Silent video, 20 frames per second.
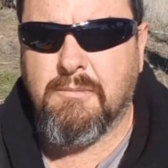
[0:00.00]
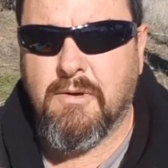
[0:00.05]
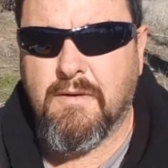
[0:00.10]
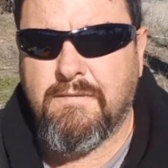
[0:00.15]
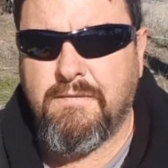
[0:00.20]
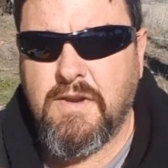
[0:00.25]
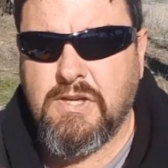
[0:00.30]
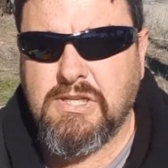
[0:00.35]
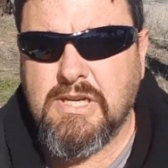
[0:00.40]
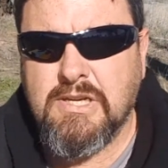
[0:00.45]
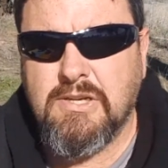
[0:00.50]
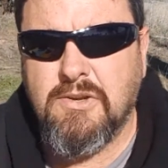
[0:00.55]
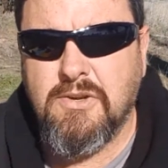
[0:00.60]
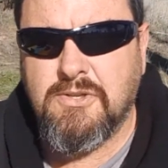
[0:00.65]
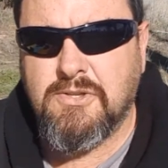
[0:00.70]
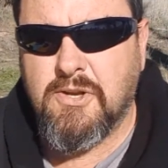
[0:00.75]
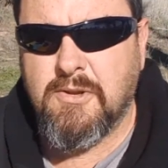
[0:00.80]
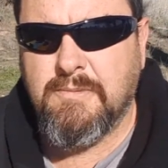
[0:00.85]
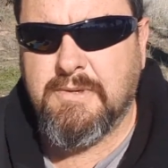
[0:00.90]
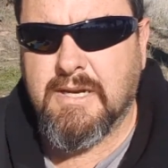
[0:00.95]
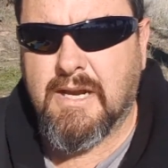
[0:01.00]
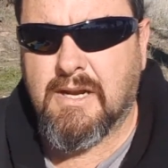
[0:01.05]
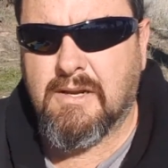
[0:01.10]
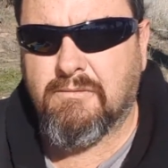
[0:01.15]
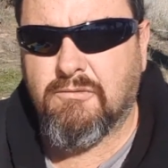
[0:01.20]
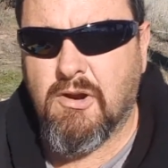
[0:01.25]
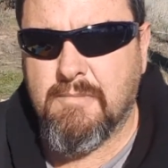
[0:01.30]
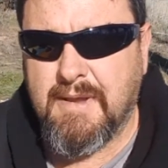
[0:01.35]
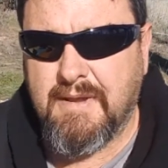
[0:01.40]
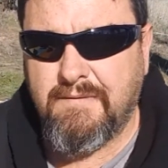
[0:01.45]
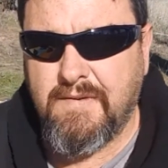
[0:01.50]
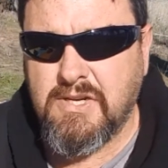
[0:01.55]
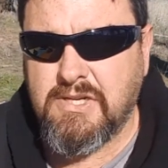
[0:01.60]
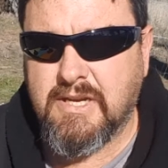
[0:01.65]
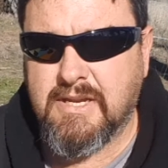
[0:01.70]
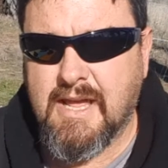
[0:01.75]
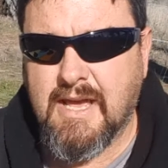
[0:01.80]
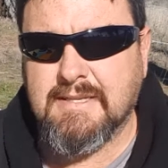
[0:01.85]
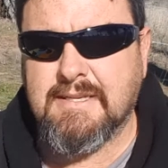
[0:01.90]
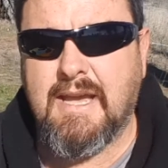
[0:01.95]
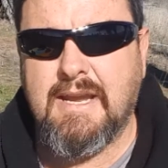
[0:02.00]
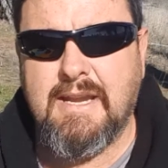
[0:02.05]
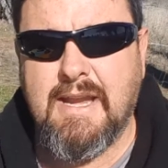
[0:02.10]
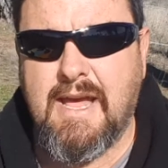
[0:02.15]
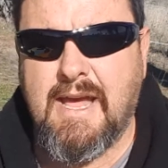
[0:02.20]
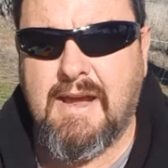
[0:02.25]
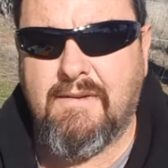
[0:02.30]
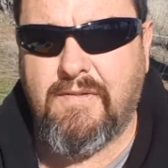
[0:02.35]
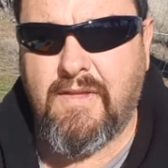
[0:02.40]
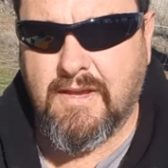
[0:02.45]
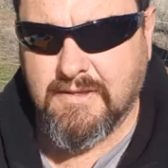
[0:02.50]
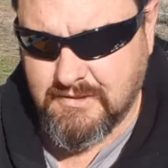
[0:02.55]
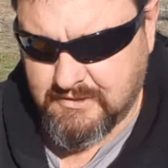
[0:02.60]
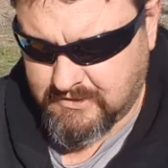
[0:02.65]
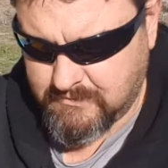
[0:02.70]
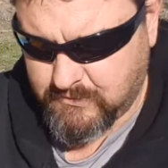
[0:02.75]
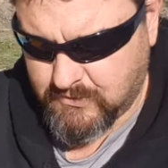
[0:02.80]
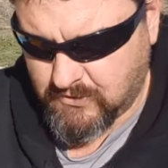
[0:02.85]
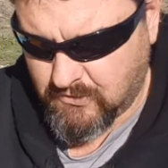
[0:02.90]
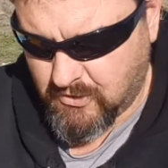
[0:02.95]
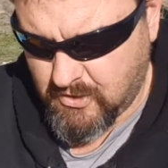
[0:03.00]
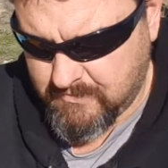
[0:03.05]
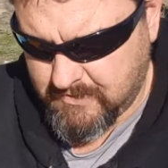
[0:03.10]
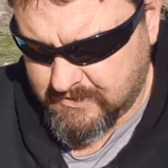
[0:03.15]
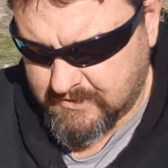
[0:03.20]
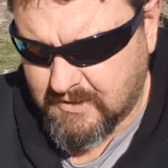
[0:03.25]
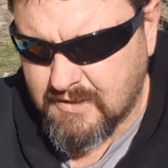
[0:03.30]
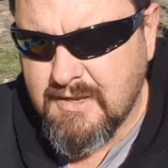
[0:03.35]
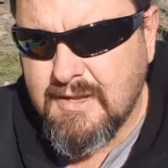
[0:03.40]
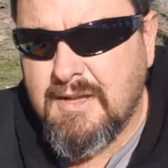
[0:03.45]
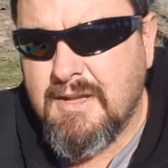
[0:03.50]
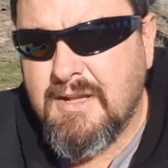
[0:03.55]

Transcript: my fishing YouTube channel, Robbie Fishing, has 8,500 subscribers.